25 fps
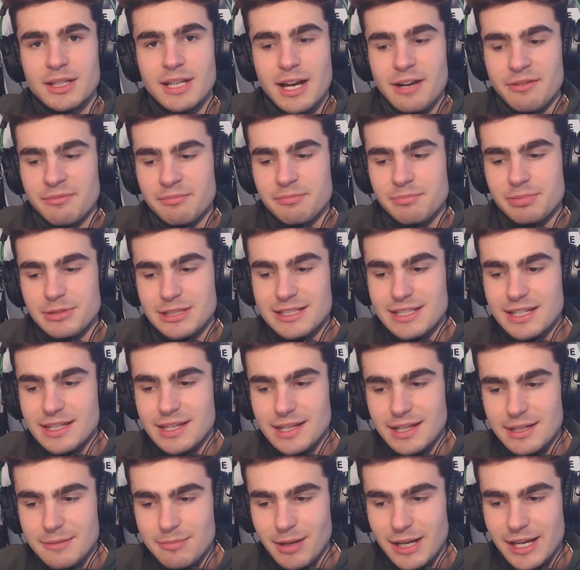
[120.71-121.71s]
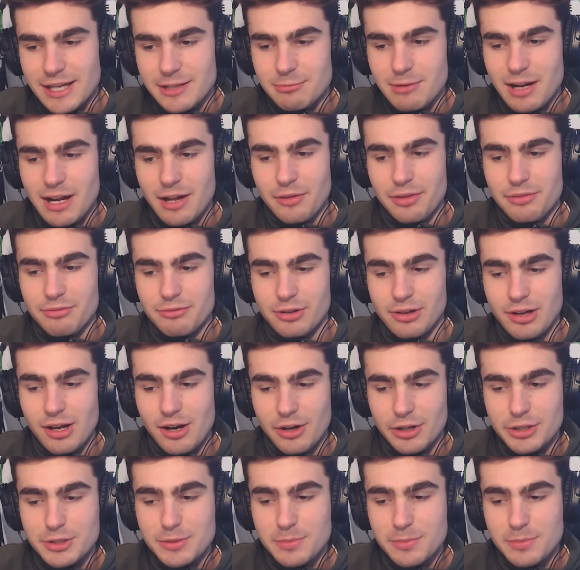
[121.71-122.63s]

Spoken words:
haven't particularly played well through large